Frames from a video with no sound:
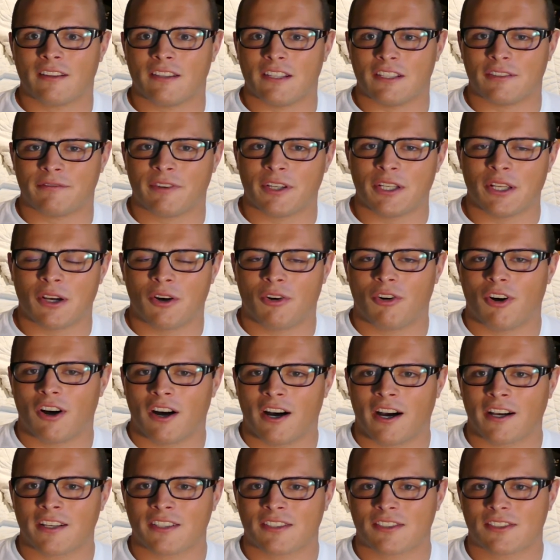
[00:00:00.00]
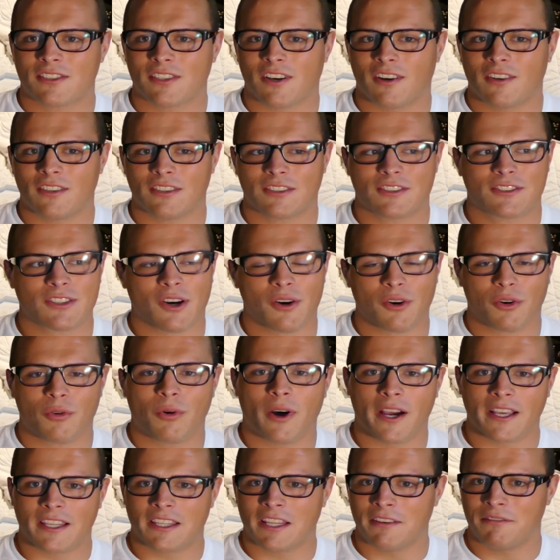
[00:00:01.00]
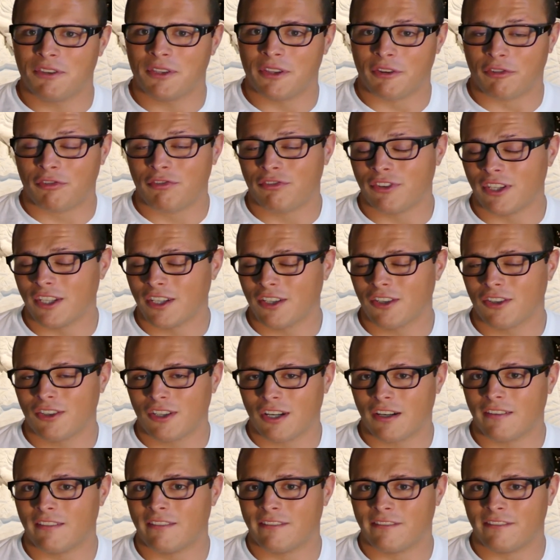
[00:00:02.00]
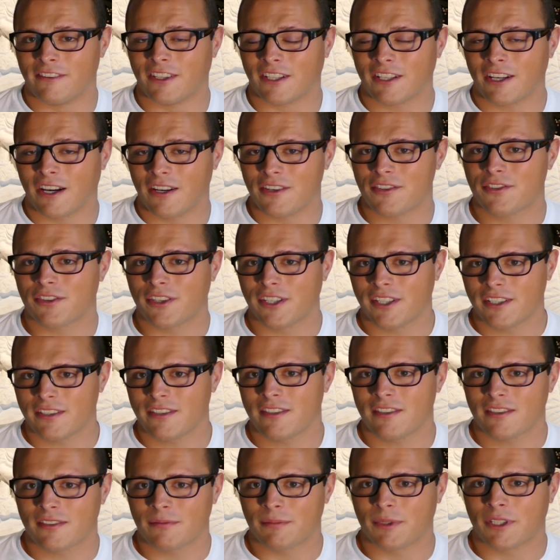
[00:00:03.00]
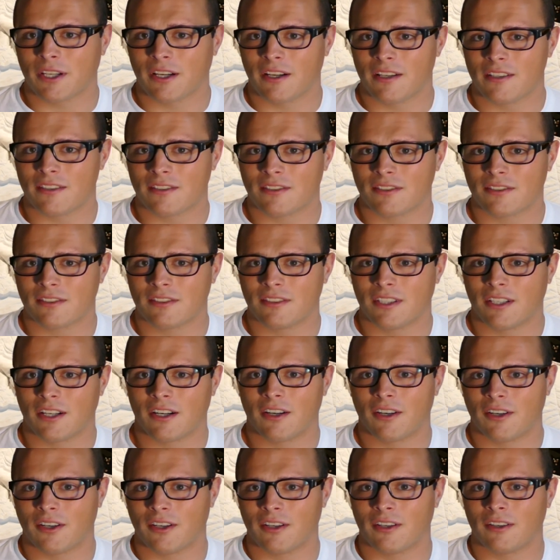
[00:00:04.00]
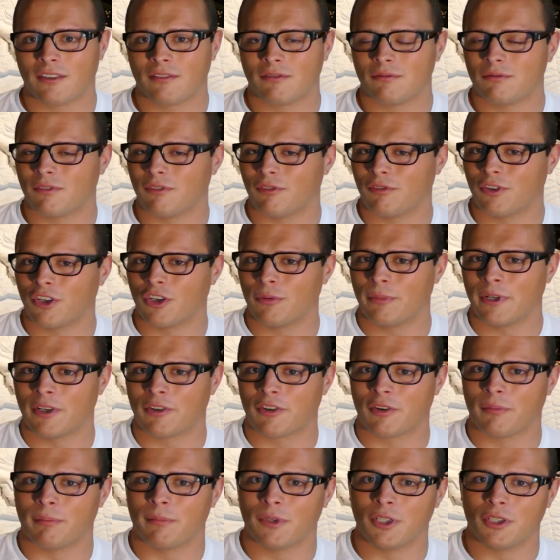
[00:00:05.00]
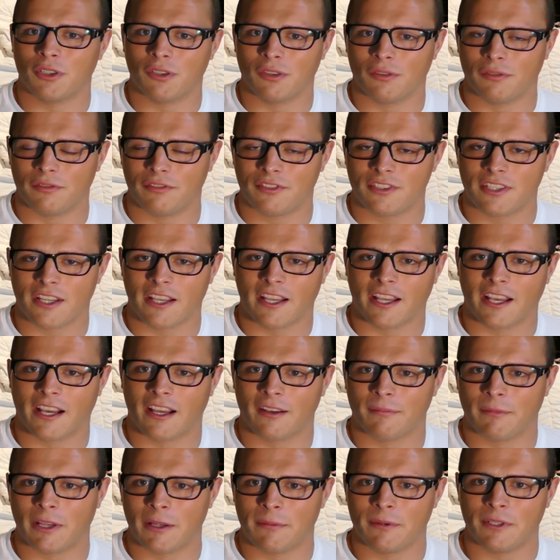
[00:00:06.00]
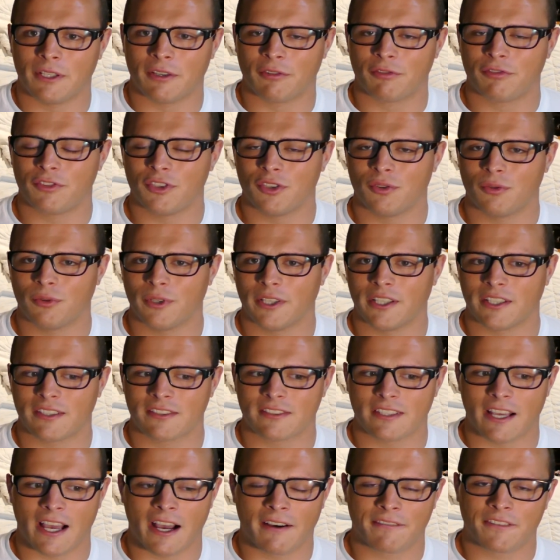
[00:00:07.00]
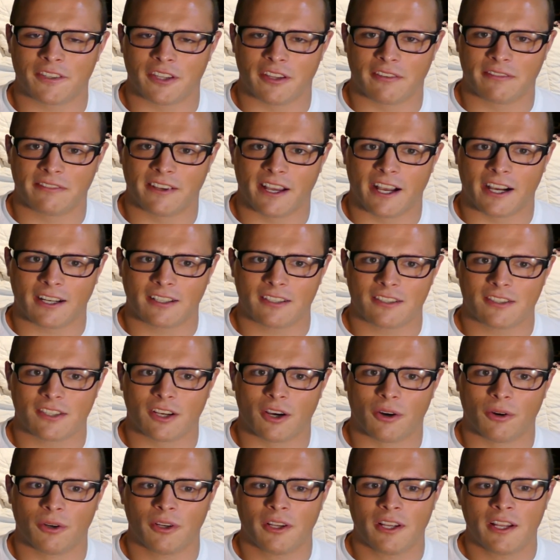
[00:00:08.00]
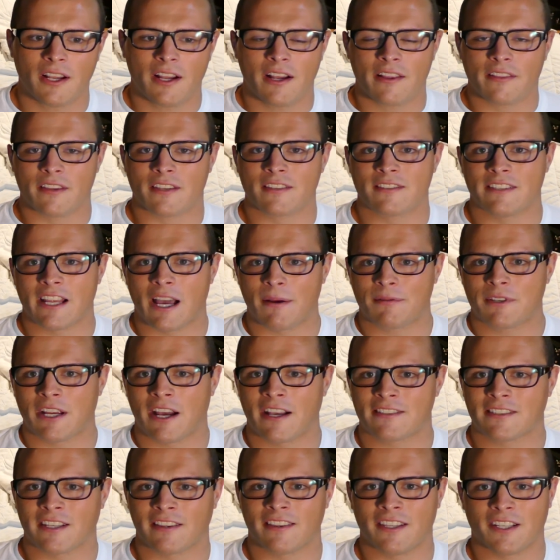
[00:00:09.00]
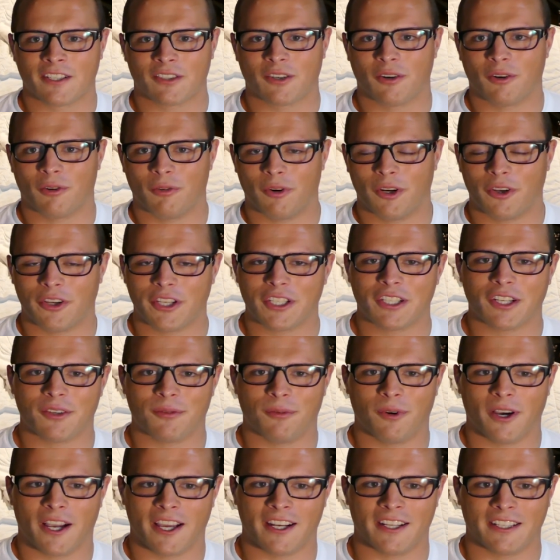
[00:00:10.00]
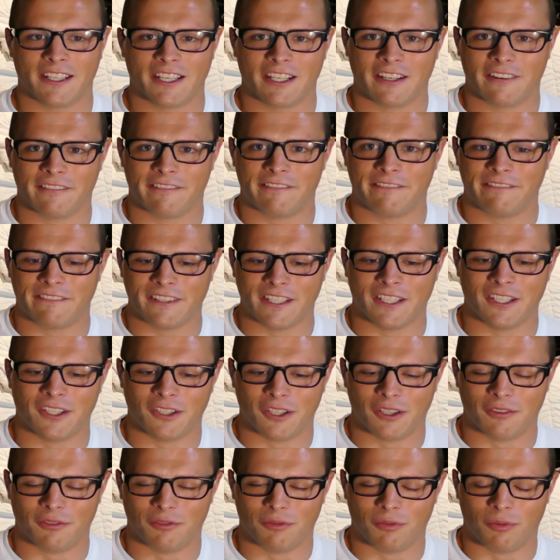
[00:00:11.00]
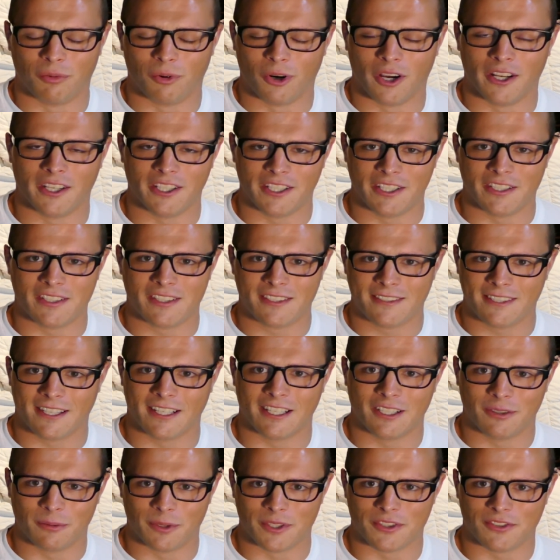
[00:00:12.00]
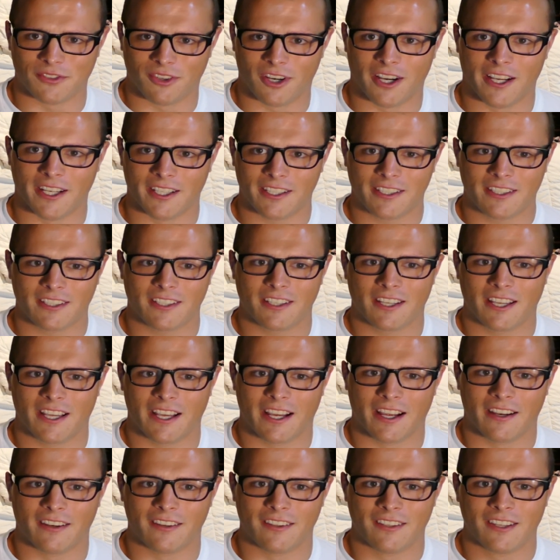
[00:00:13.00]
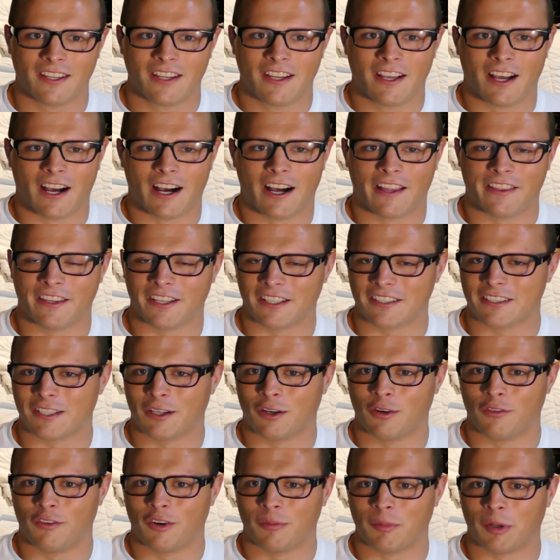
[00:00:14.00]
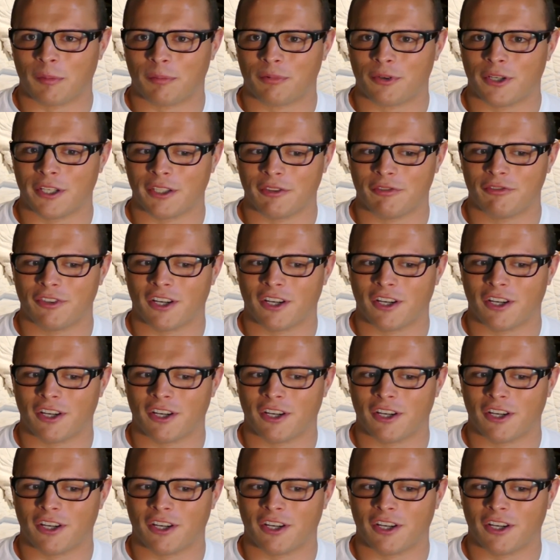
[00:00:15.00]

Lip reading: these video logs don't quite give you the feel of the countries because they're a little bit removed and maybe a few weeks after the fact. So the Snapchats, I think, are a really good way to get a feel of what each city was like. And I think some of them are pretty